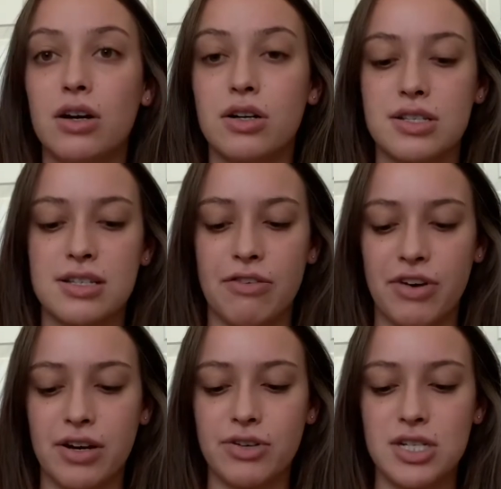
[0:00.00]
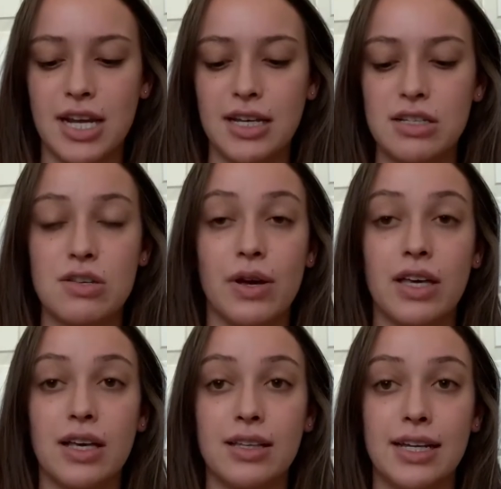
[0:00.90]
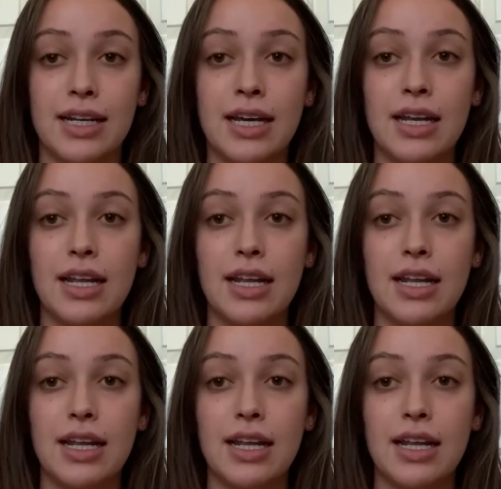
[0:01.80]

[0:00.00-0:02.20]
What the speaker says: her stuff out of her tank so I could clean it,